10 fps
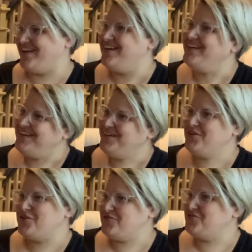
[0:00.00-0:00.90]
You
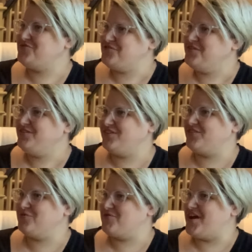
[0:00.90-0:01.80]
know, just just
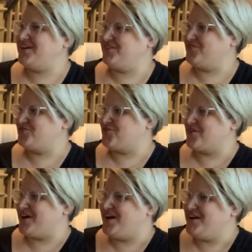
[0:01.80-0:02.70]
the regular sort of